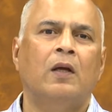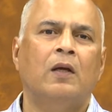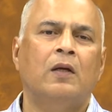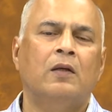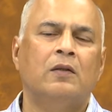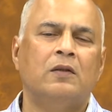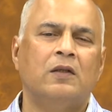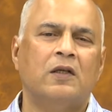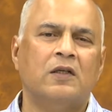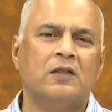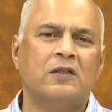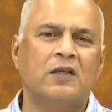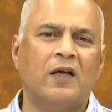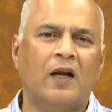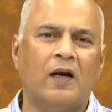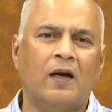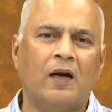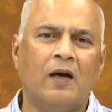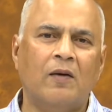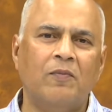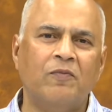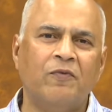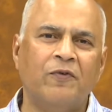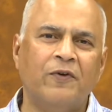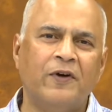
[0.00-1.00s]
the
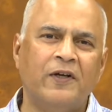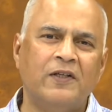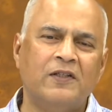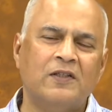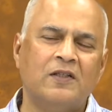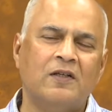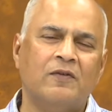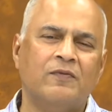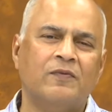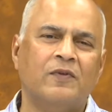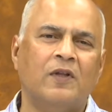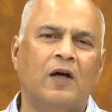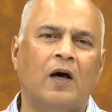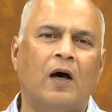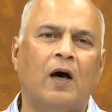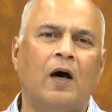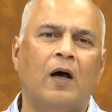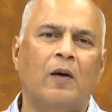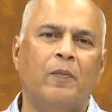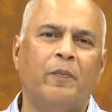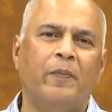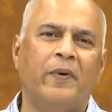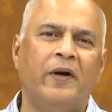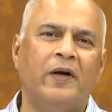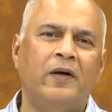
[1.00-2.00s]
circumference of the
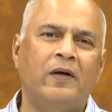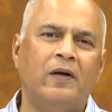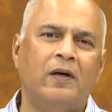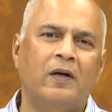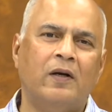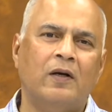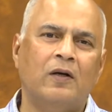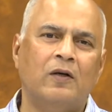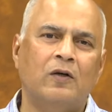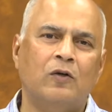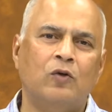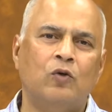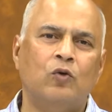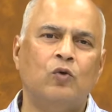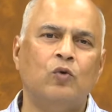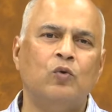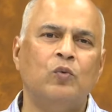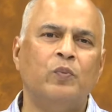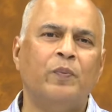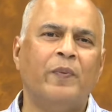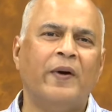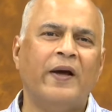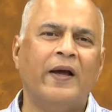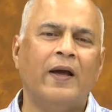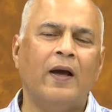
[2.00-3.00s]
orbit 2
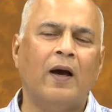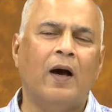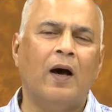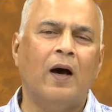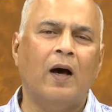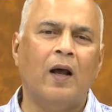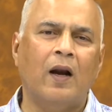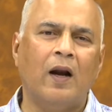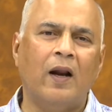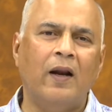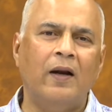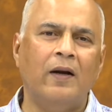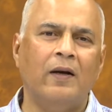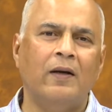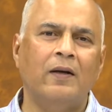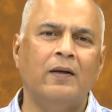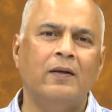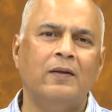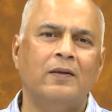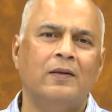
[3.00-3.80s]
pi Rn